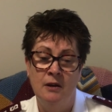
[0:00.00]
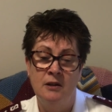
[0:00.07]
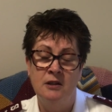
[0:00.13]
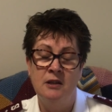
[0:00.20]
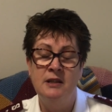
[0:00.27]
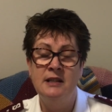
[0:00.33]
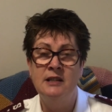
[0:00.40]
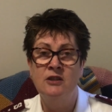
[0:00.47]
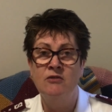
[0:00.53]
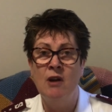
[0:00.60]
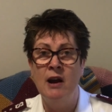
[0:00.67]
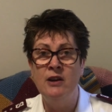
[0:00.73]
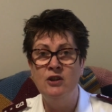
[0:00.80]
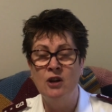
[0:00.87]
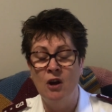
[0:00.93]
So, this
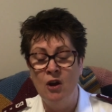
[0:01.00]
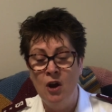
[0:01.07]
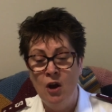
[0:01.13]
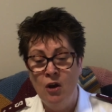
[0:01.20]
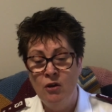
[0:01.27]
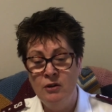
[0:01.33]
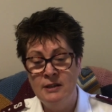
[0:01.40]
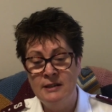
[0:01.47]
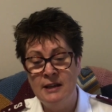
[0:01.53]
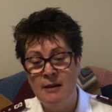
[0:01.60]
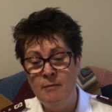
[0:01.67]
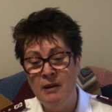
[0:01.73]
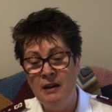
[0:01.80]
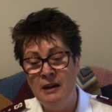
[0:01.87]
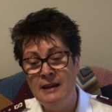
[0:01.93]
stranger, who
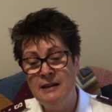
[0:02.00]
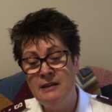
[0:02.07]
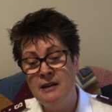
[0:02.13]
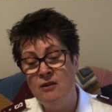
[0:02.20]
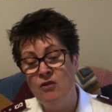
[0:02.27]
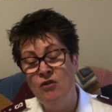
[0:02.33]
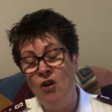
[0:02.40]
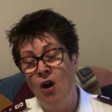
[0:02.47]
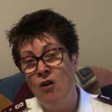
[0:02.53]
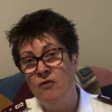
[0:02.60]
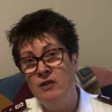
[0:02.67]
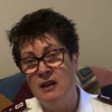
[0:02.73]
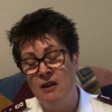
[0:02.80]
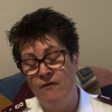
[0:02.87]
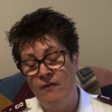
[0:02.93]
seemingly didn't know the